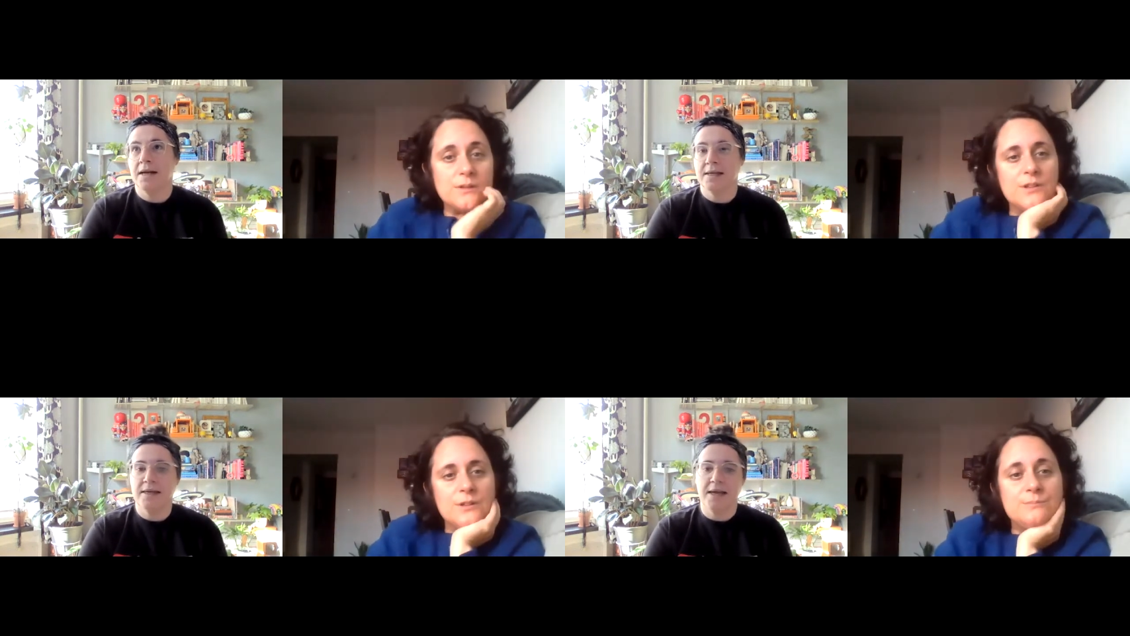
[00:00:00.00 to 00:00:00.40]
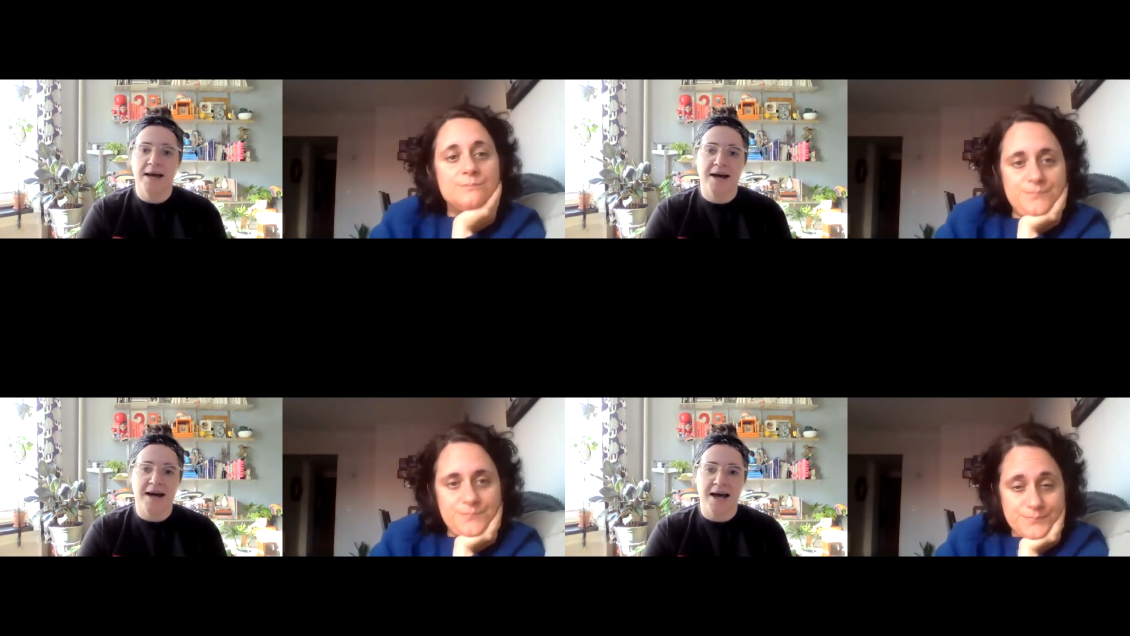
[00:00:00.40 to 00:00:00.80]

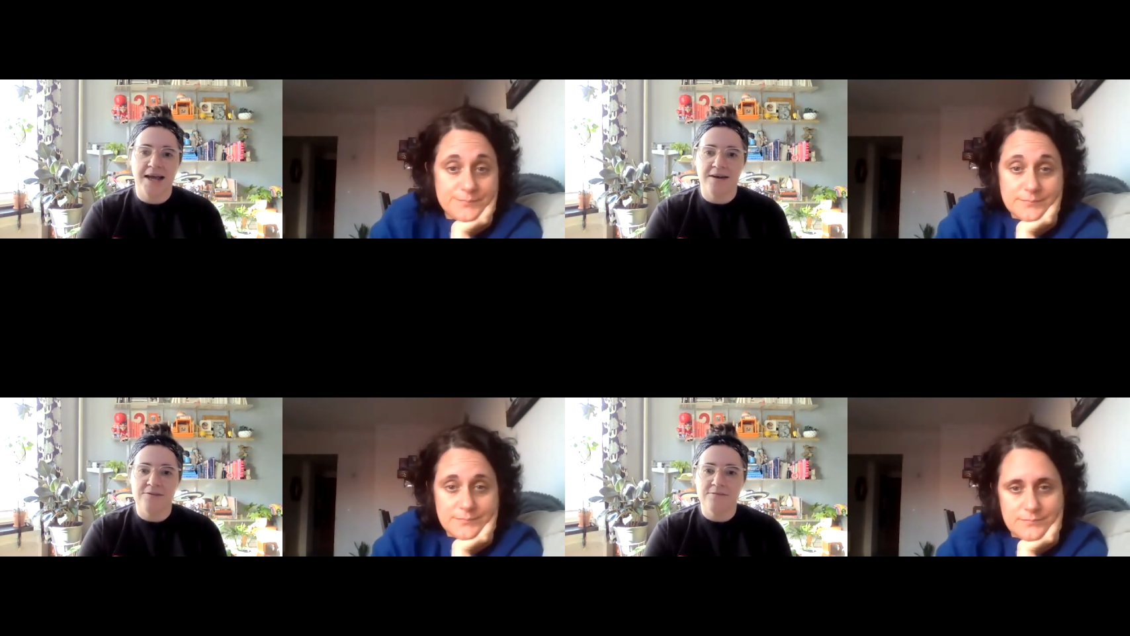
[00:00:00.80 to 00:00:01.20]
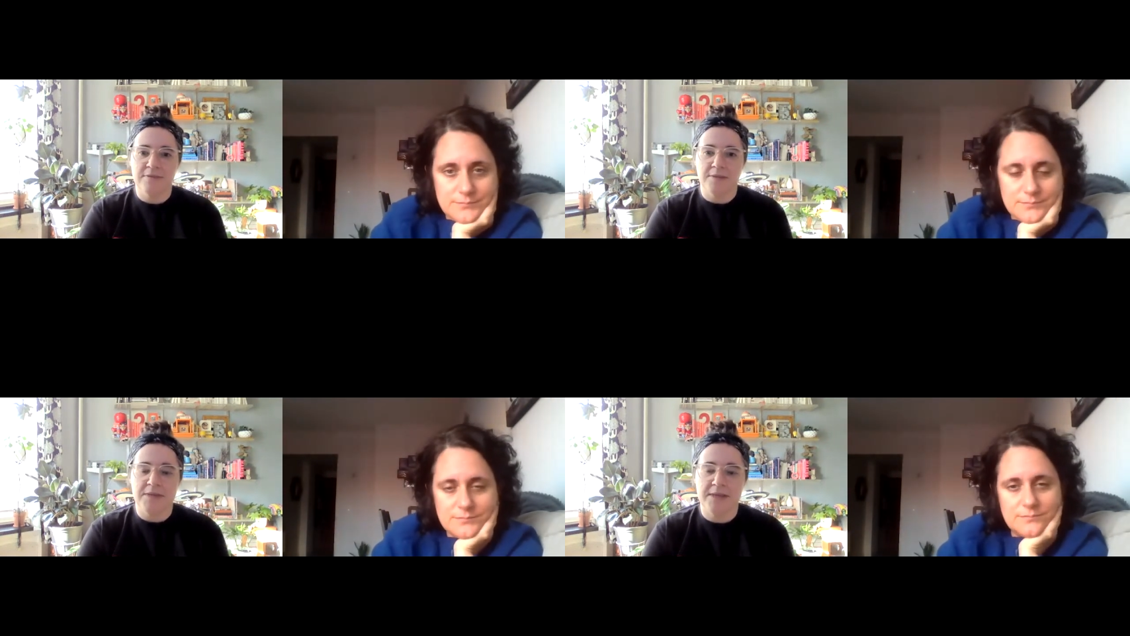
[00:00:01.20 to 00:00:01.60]
Speaker 1: Yeah, I don't.
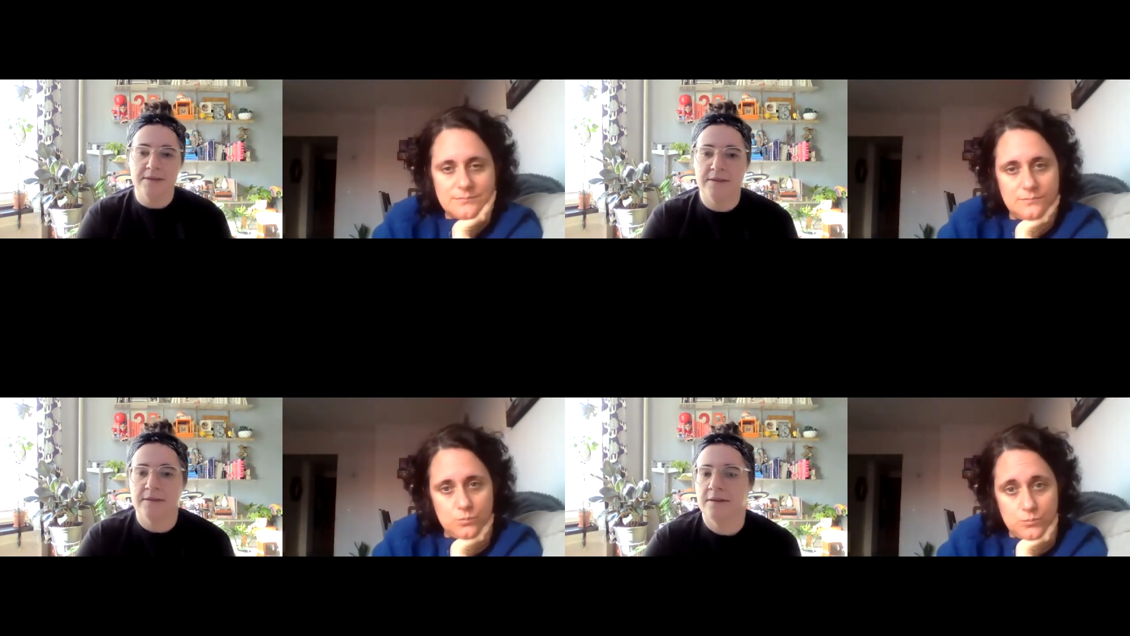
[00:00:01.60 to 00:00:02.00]
I mean,